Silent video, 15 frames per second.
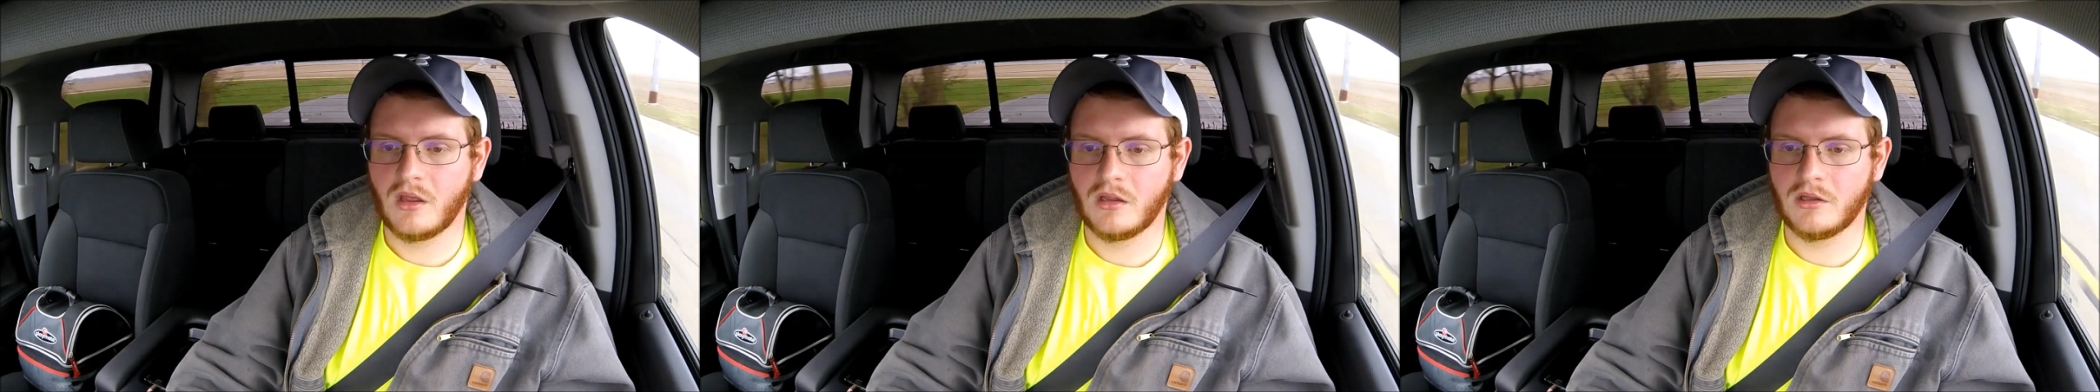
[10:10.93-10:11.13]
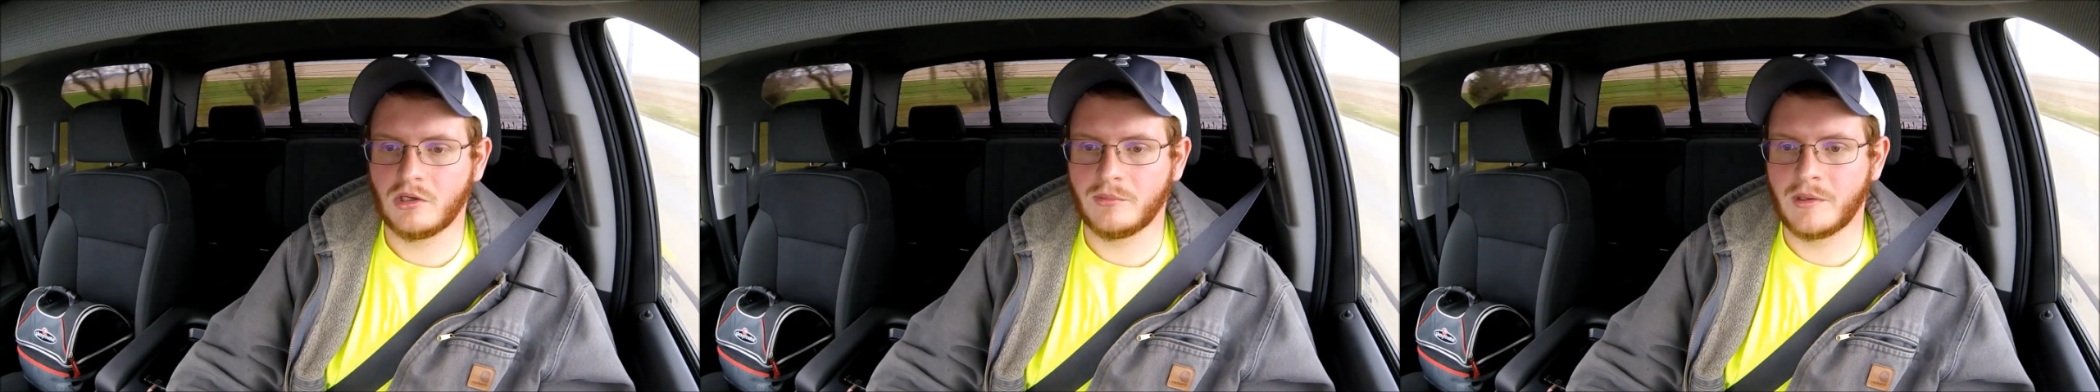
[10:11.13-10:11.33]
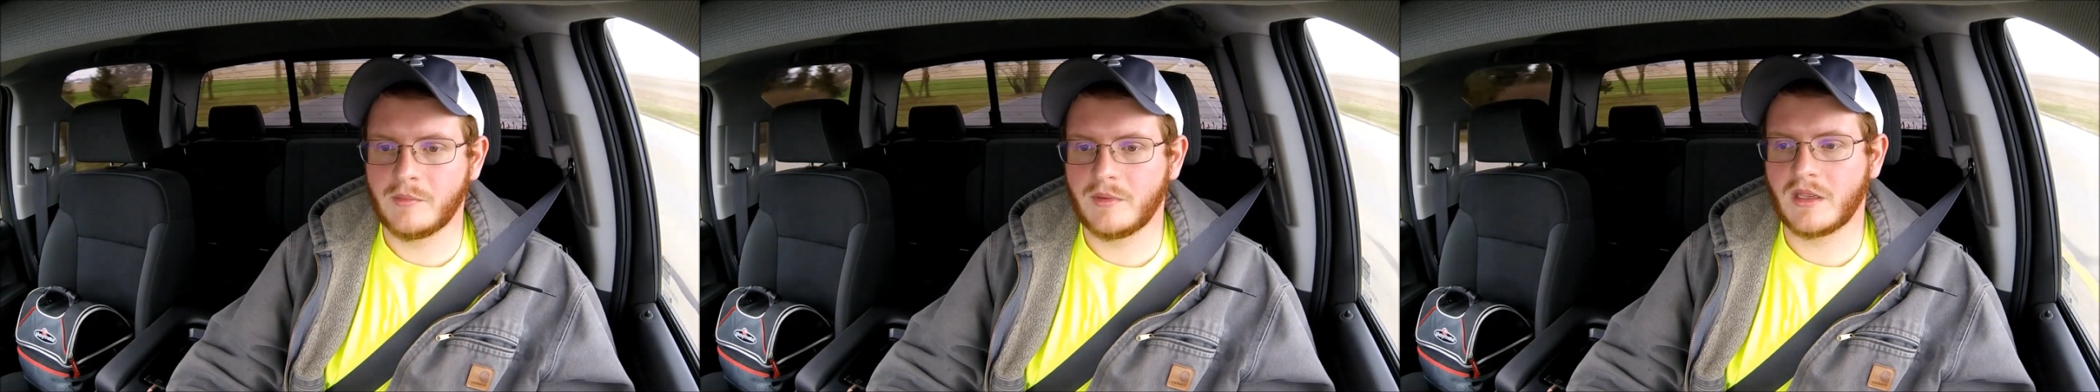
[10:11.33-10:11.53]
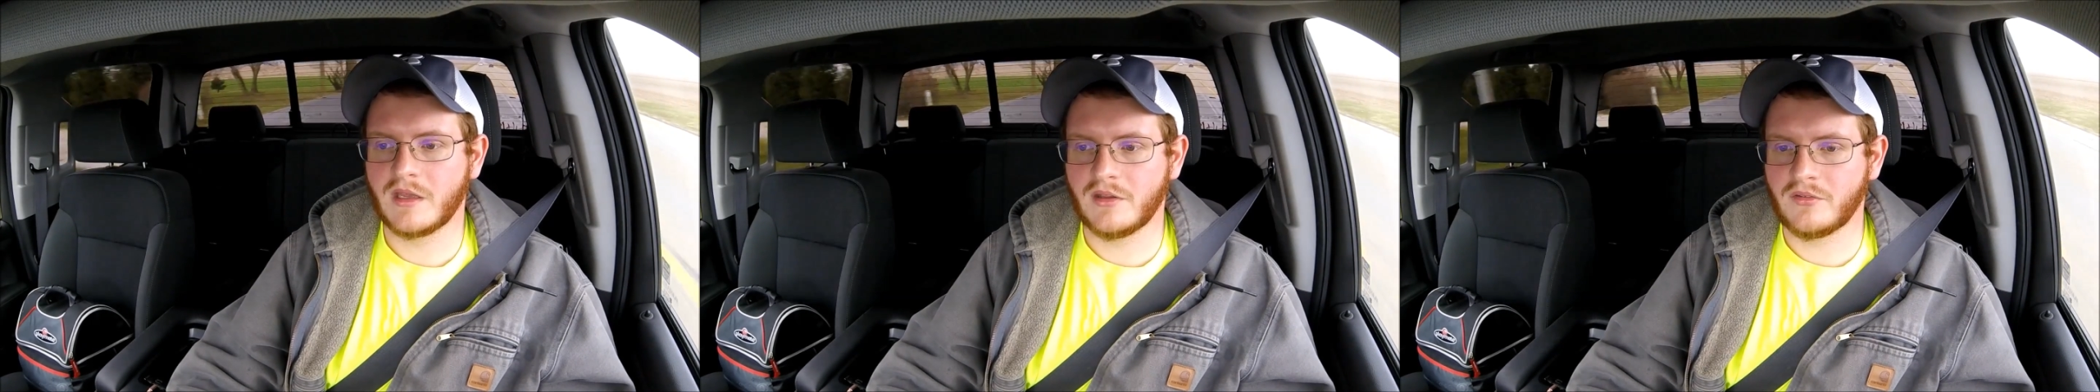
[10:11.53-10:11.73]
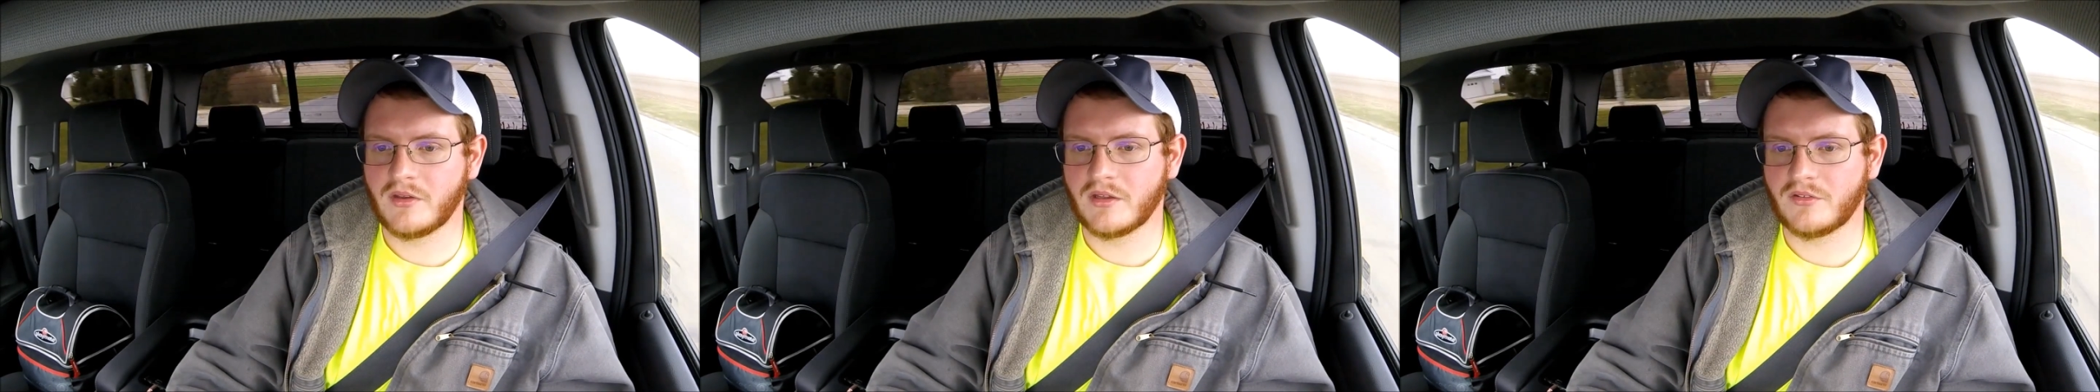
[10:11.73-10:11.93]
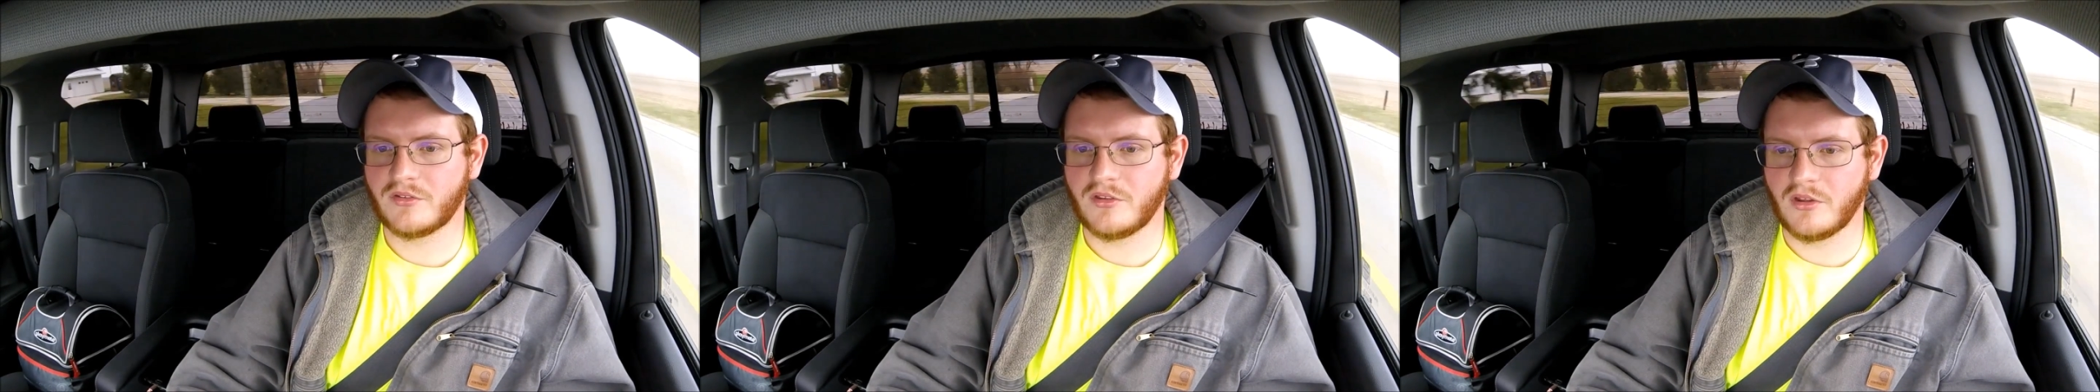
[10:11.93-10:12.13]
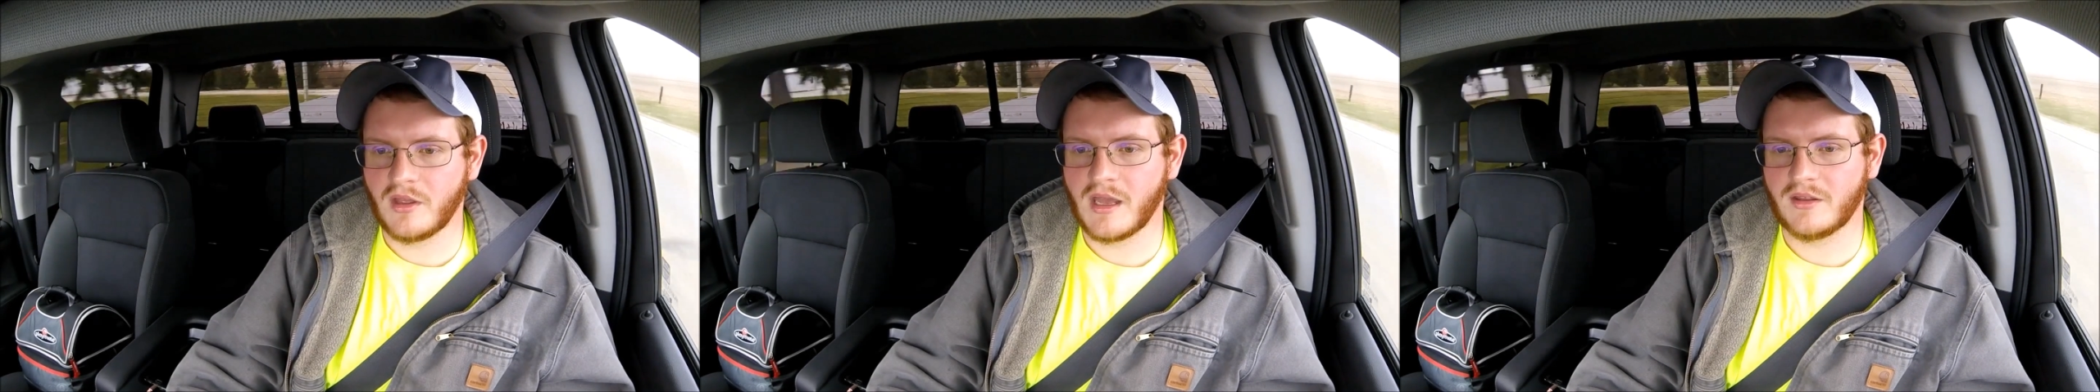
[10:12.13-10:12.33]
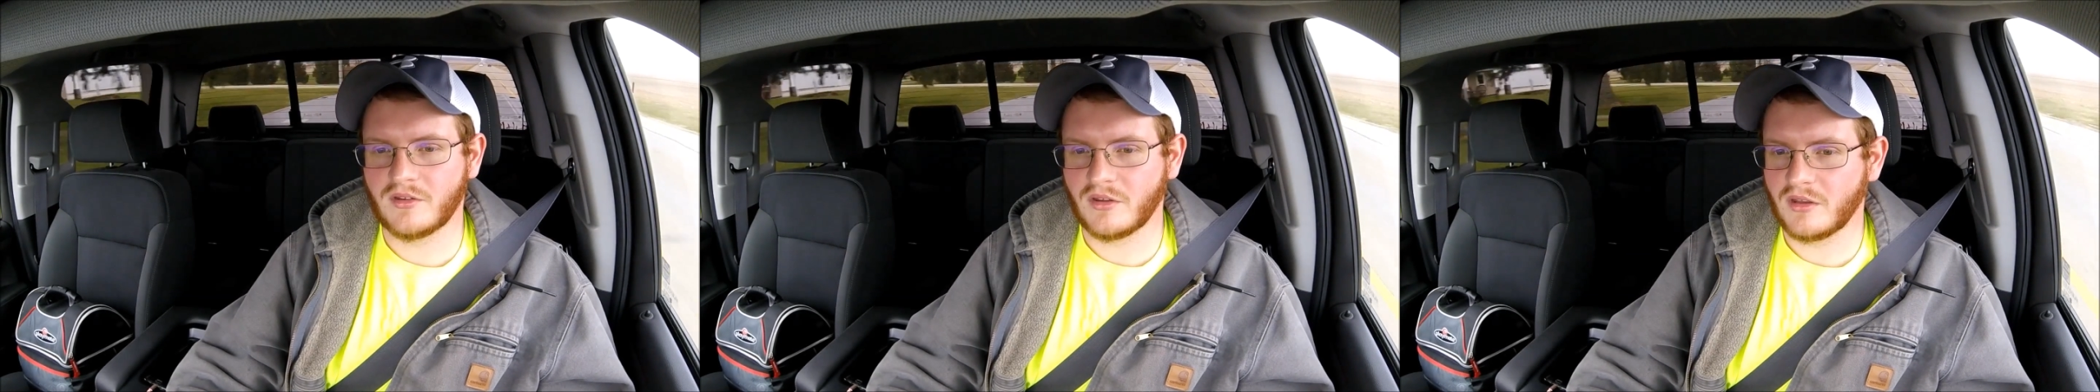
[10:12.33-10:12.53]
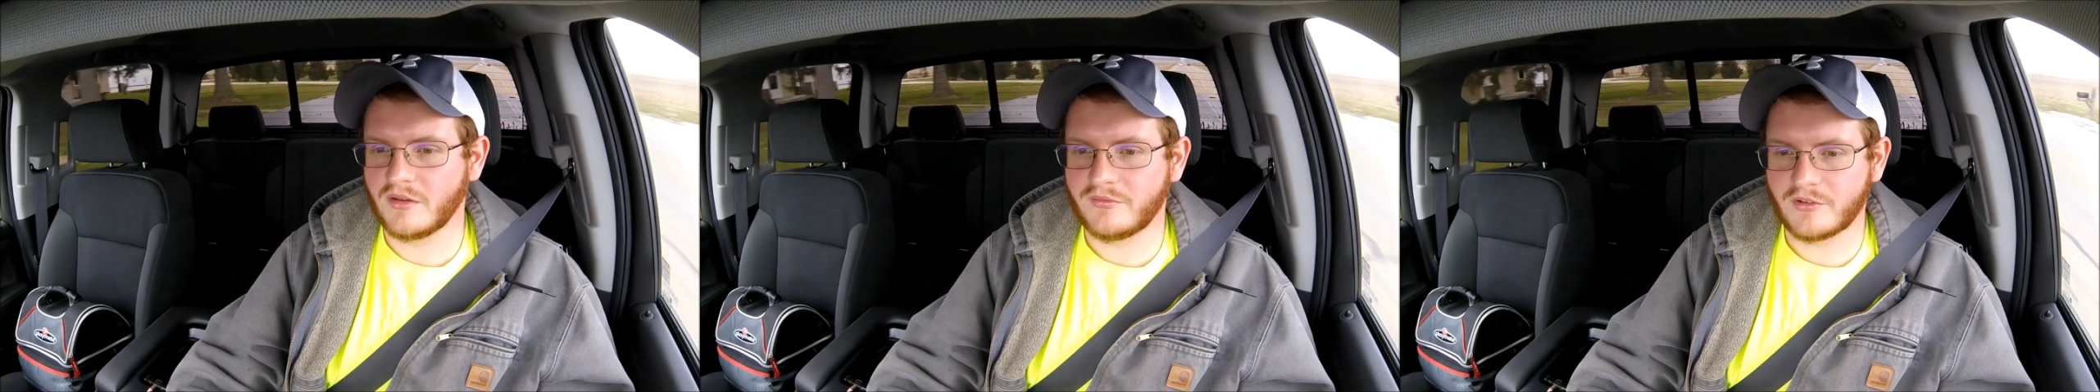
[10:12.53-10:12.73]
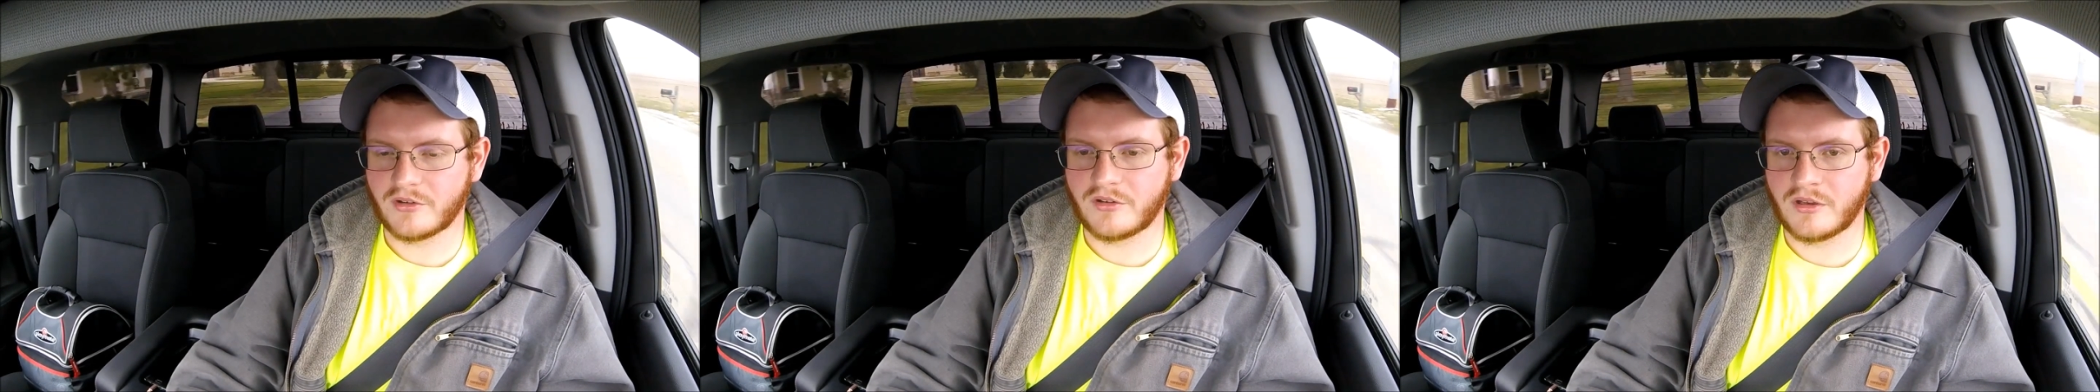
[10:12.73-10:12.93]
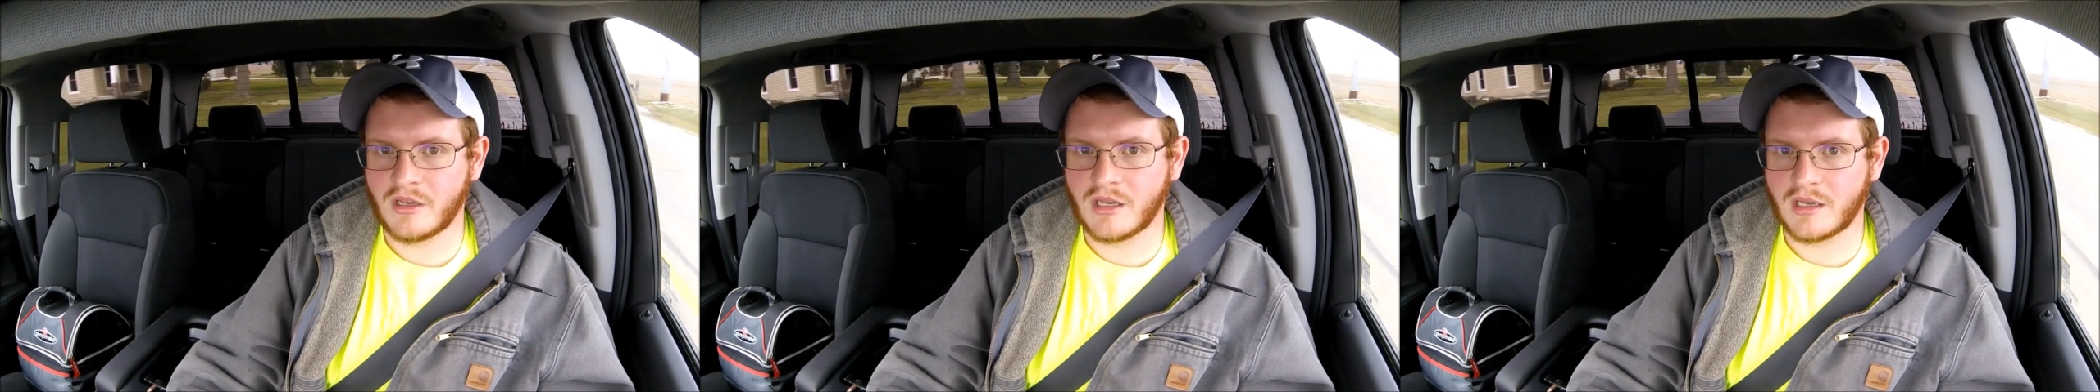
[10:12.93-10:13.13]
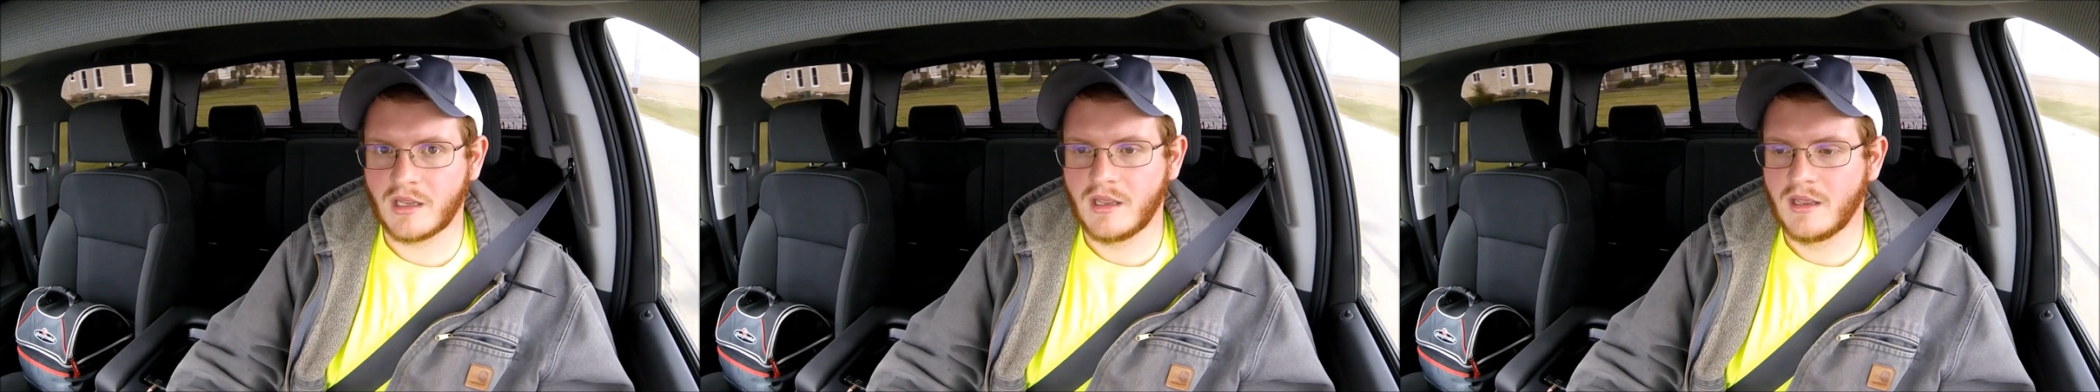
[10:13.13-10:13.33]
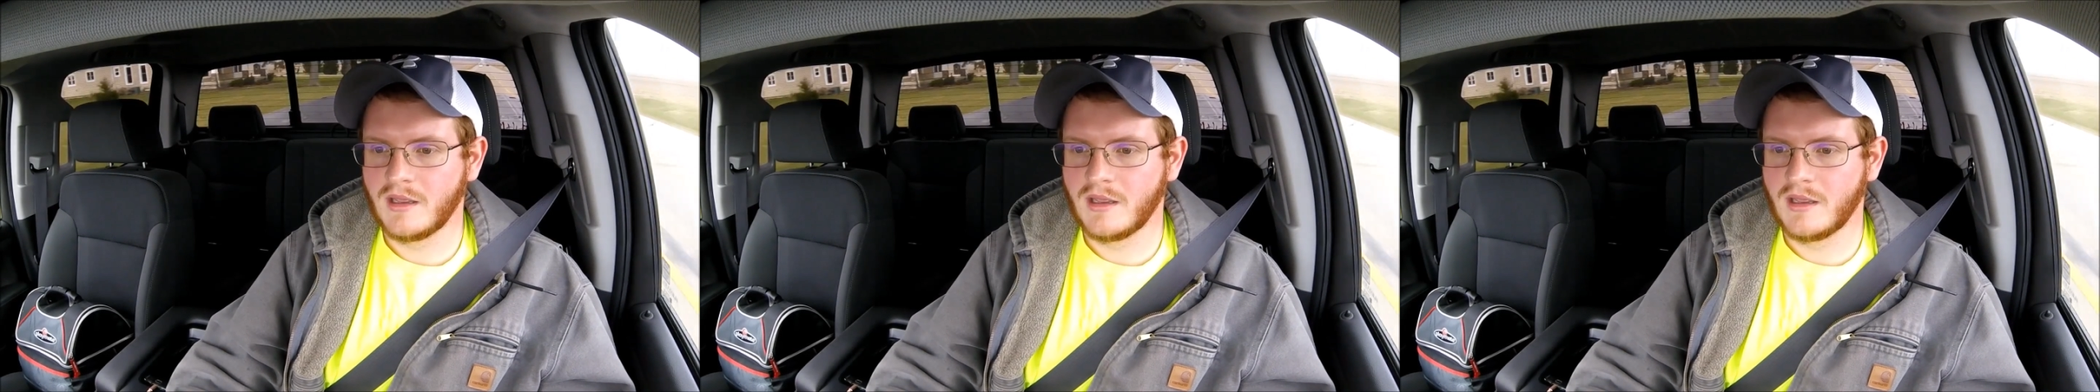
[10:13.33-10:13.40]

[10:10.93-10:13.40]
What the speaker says: a little bit, because it still has a lifter tick.